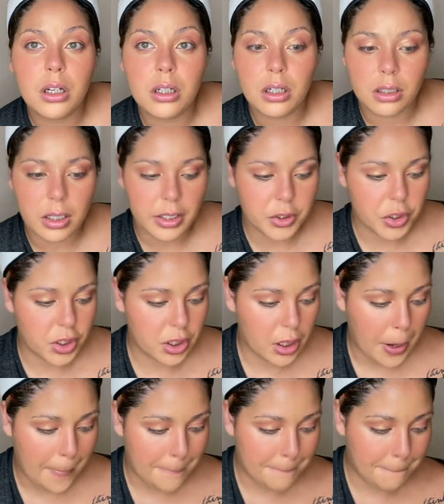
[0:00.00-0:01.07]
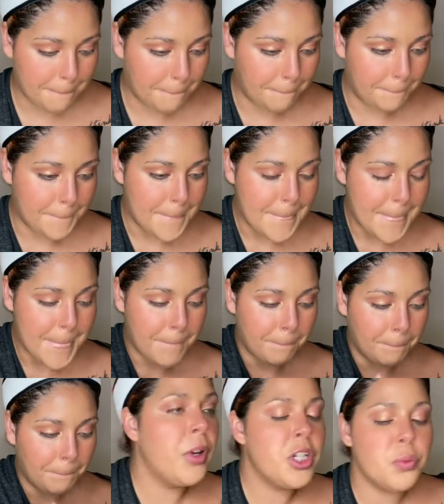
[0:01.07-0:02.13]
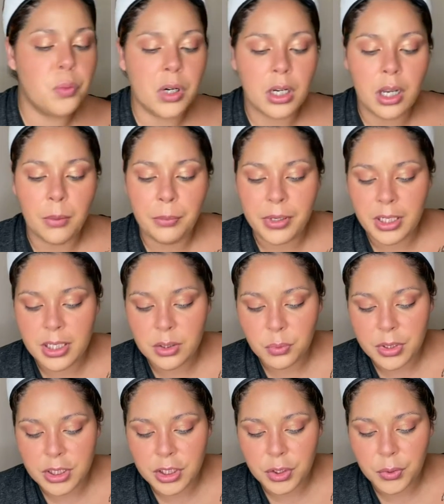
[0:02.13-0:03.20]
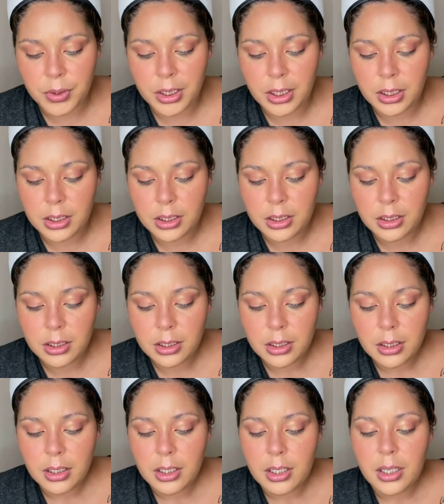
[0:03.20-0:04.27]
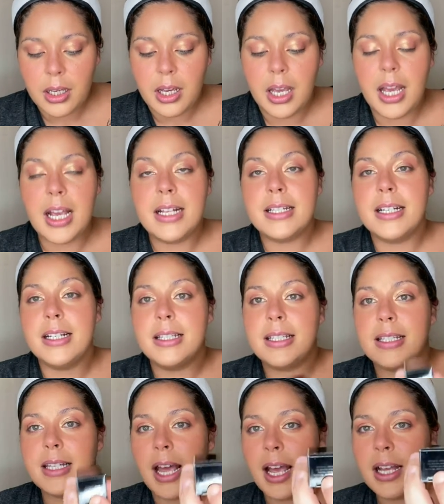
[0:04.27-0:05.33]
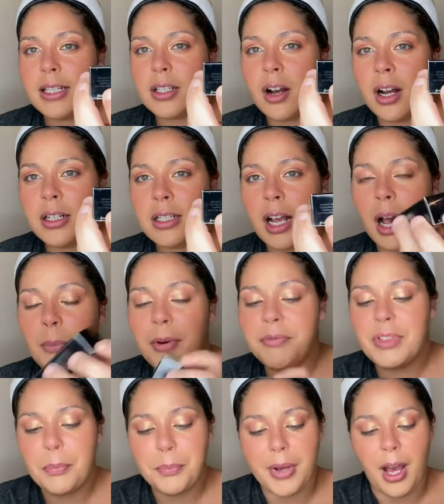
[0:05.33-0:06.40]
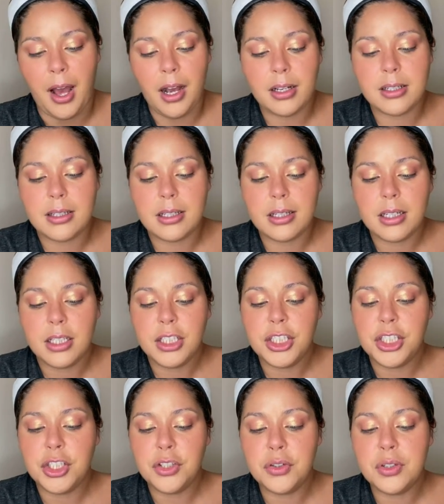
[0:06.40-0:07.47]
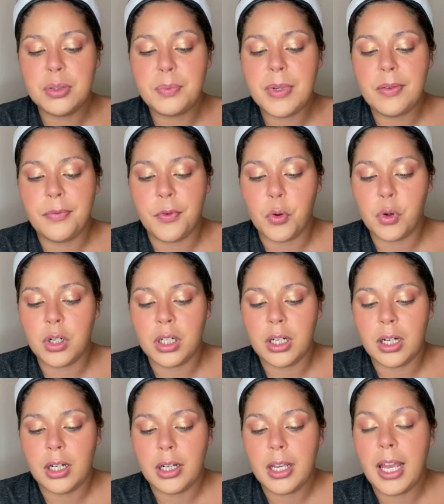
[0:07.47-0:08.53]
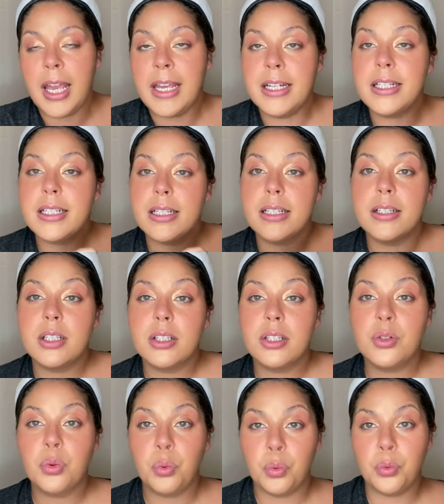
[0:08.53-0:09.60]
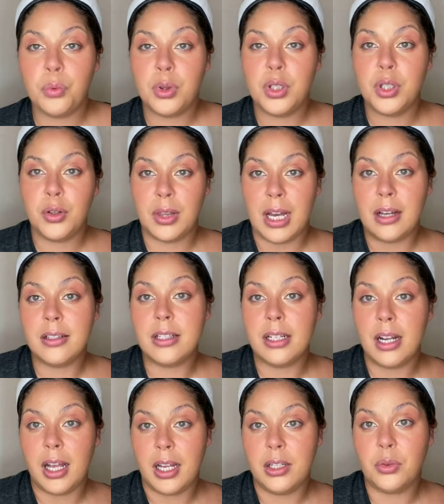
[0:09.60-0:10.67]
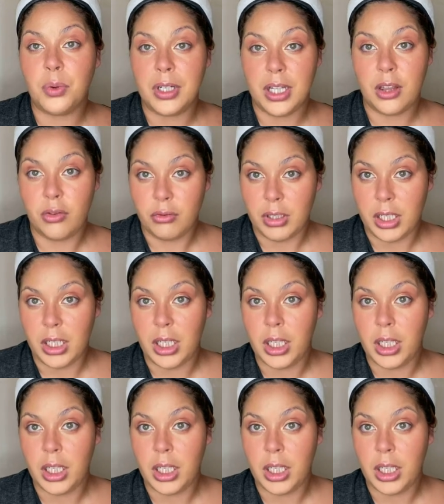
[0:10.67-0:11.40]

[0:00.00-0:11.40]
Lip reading: collection. Wish more companies would do it. As it says on top of the box, use before 8/2023.